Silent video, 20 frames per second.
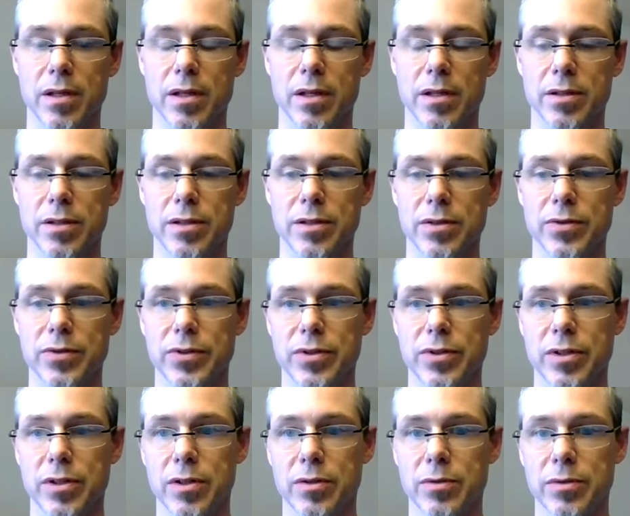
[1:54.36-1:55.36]
And to do
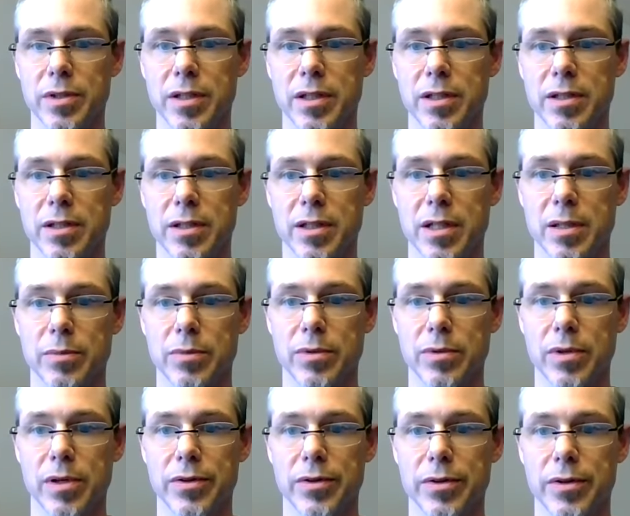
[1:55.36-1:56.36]
so, we need a
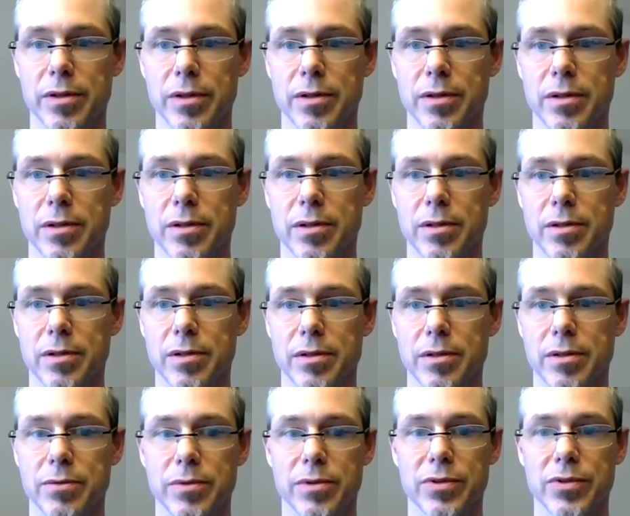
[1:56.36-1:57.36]
couple other
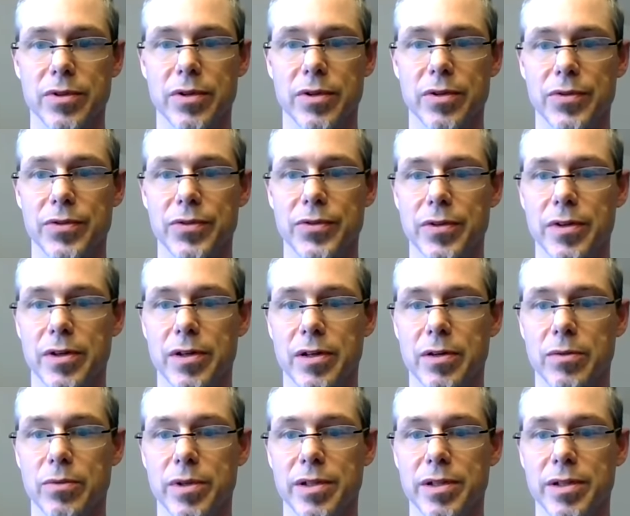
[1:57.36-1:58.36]
results.
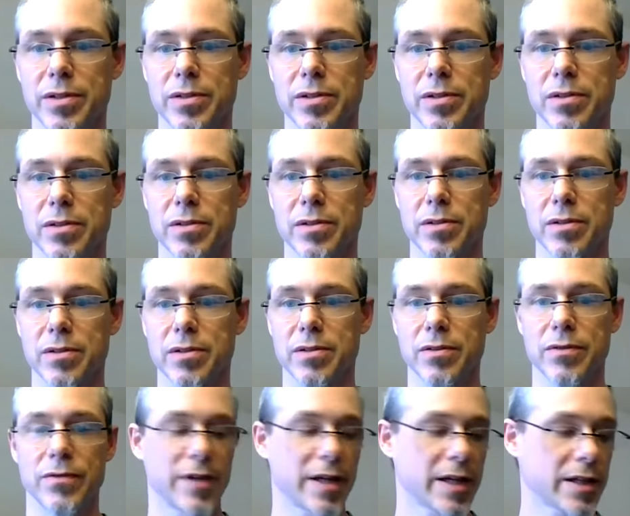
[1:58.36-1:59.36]
One is
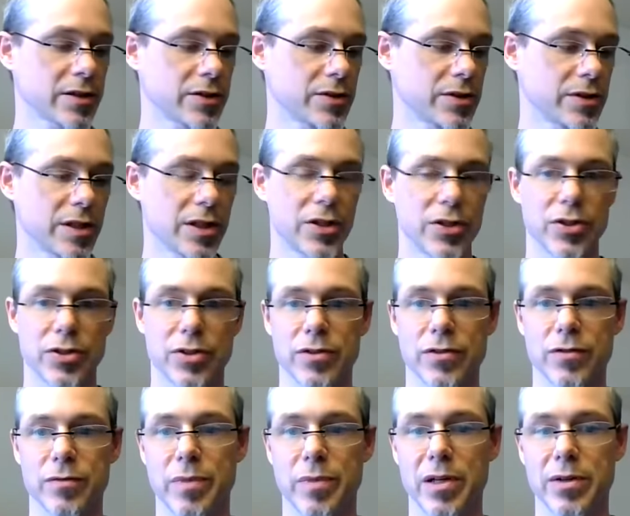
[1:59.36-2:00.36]

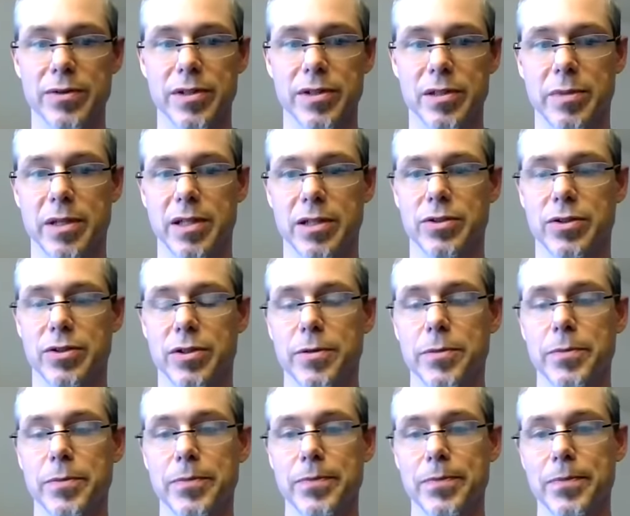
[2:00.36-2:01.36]
factorization of polyspectra.